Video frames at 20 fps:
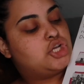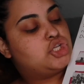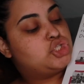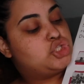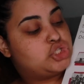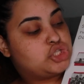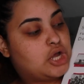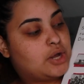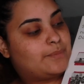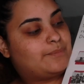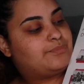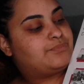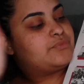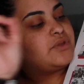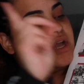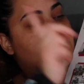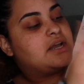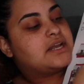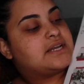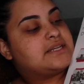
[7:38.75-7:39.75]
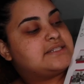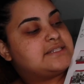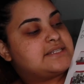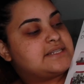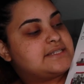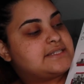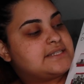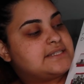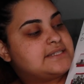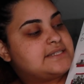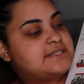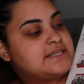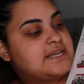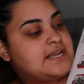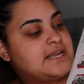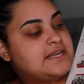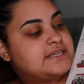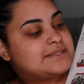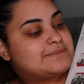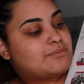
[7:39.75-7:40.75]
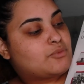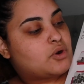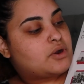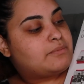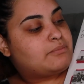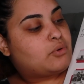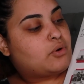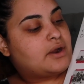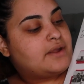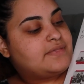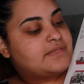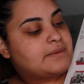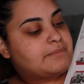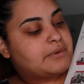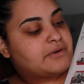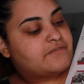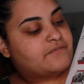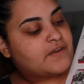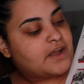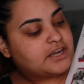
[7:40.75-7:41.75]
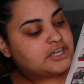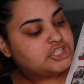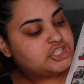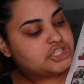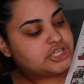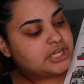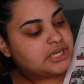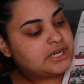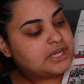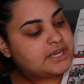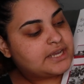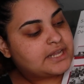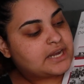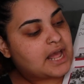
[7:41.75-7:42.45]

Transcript: So consistency is more important than perfection.